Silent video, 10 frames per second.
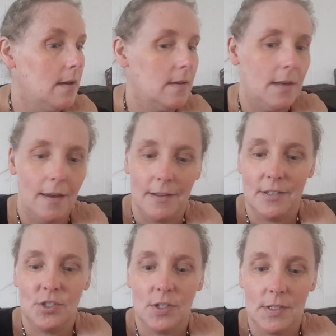yeah,
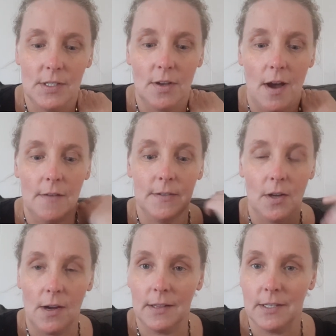it's just off an
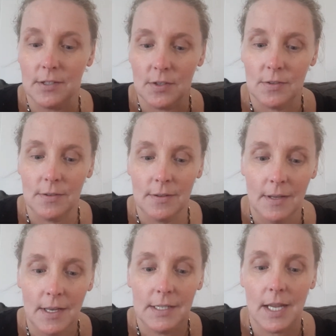island
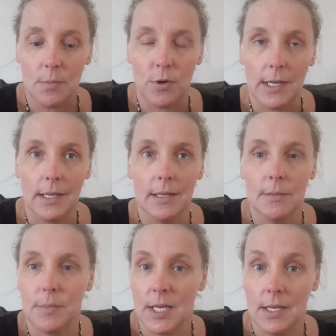neighboring
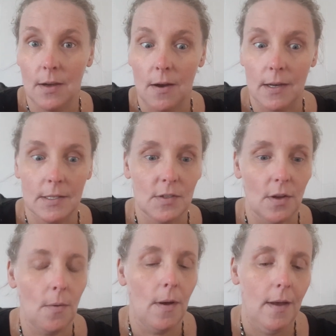PEI.
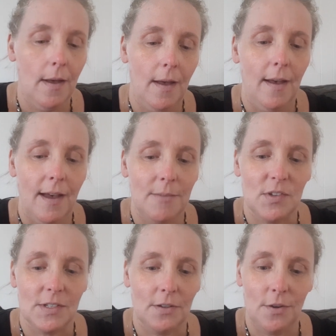So I'm
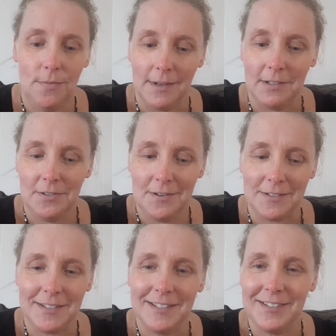just like, oh my
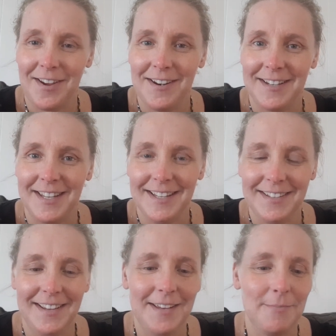goodness, this is kind of neat.
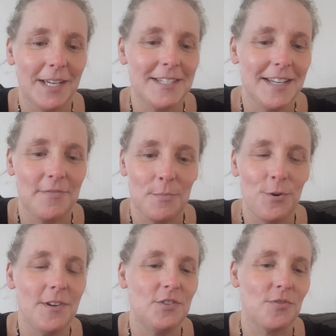It makes it even
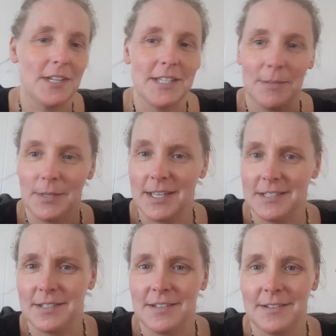more interesting
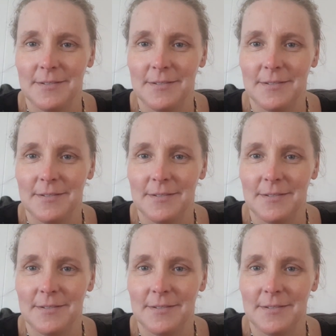because,